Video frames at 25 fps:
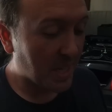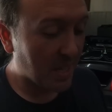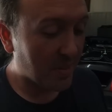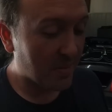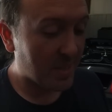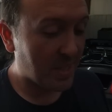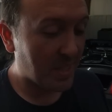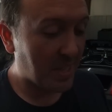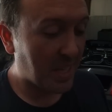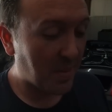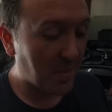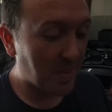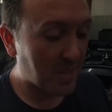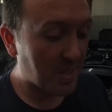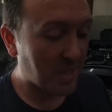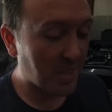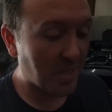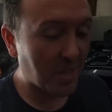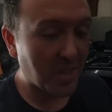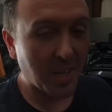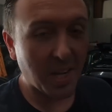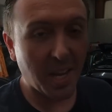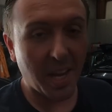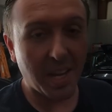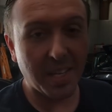enough to give us a
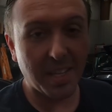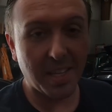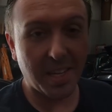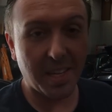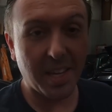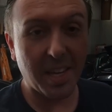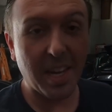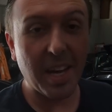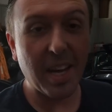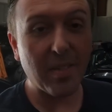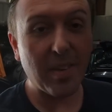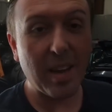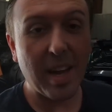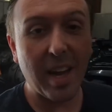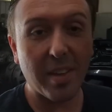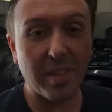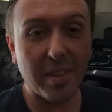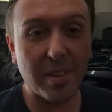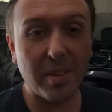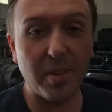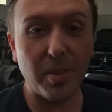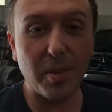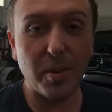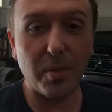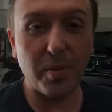good idea of how
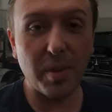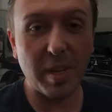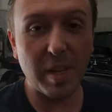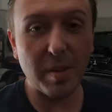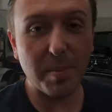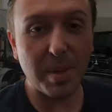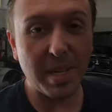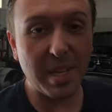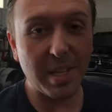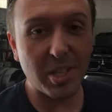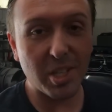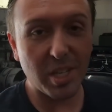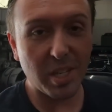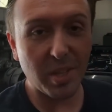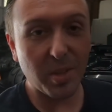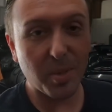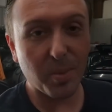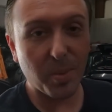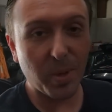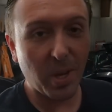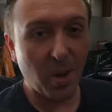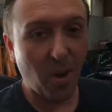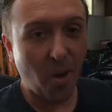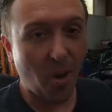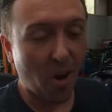the new VMP
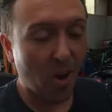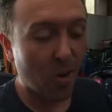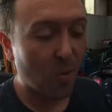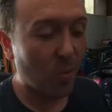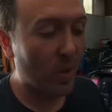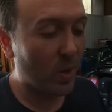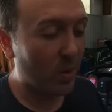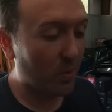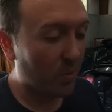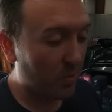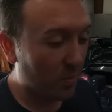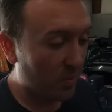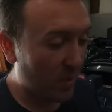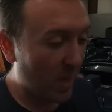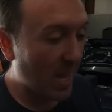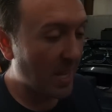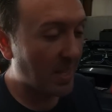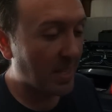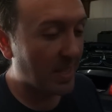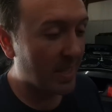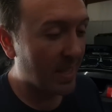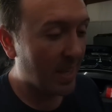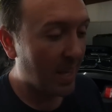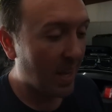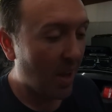Gen3R will
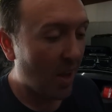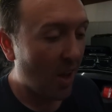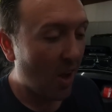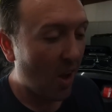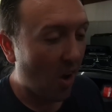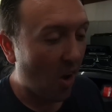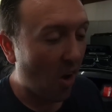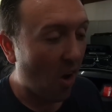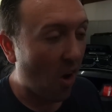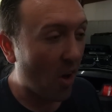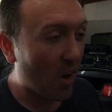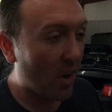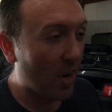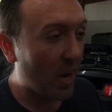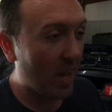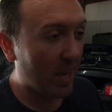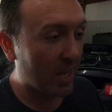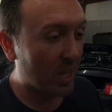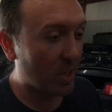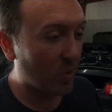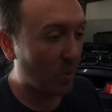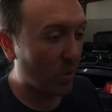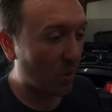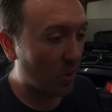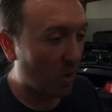fit on an
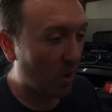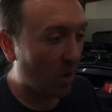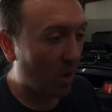actual